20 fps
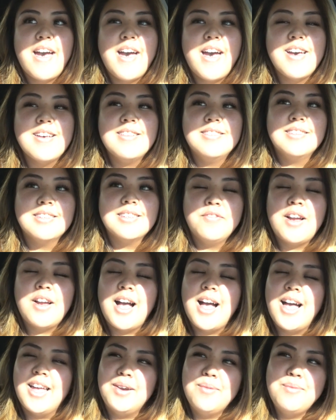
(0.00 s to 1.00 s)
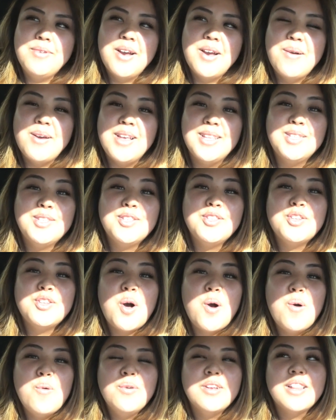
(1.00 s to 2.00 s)
and I don't know, it's
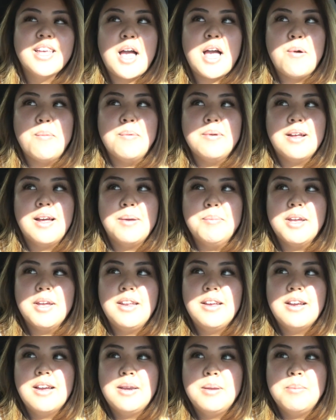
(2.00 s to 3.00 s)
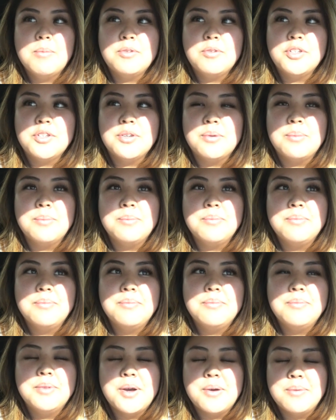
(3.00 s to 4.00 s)
so weird. Like, I'm getting kind of emotional.
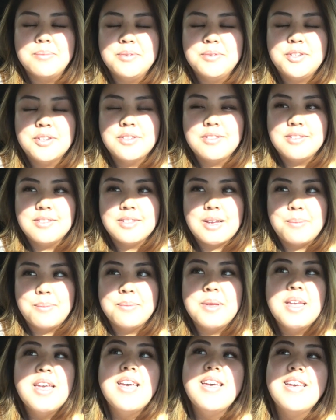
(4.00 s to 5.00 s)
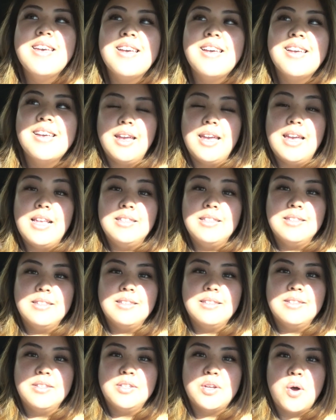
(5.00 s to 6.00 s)
No, Chelsea, stop. It's
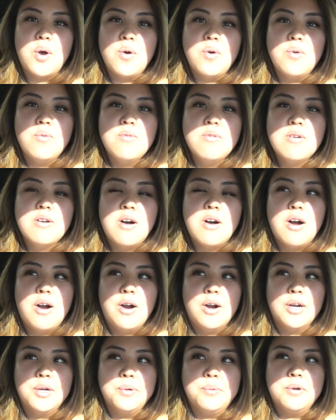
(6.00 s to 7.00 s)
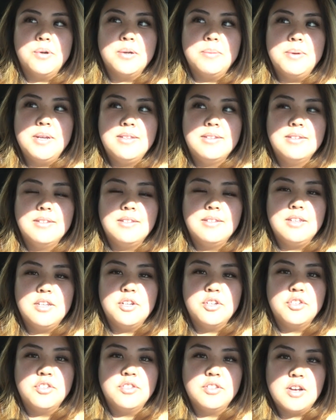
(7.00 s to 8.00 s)
so heartwarming to see
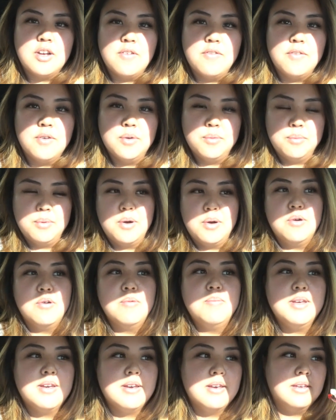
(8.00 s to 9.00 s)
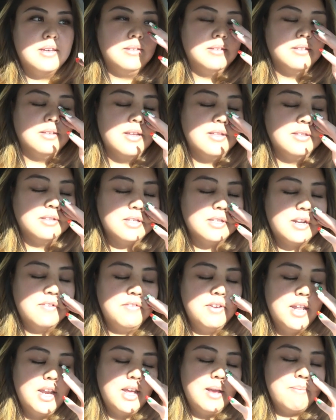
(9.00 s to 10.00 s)
yourself grow, because instead
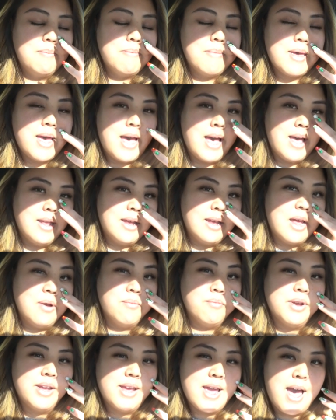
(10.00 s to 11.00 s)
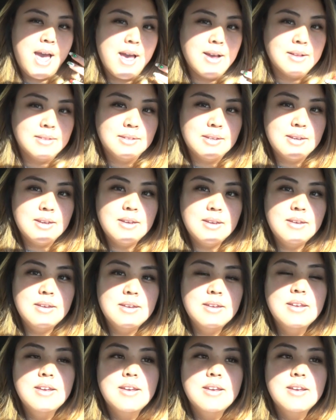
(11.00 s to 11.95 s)
of getting mad and reacting,